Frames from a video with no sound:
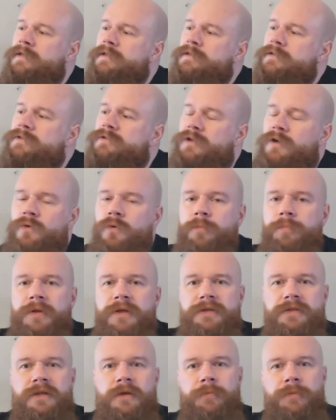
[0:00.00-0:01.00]
So
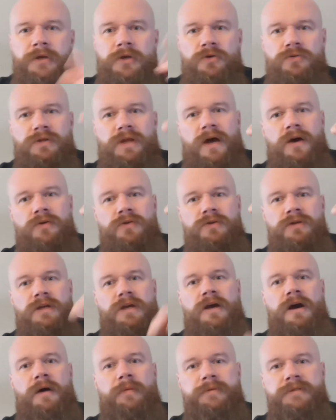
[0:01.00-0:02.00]
please let me know down in the
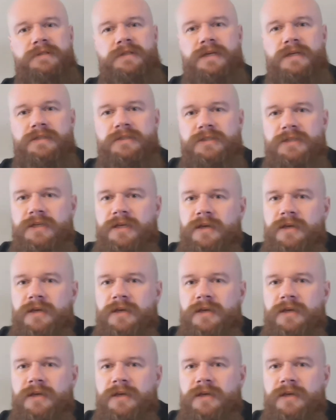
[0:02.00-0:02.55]
comment section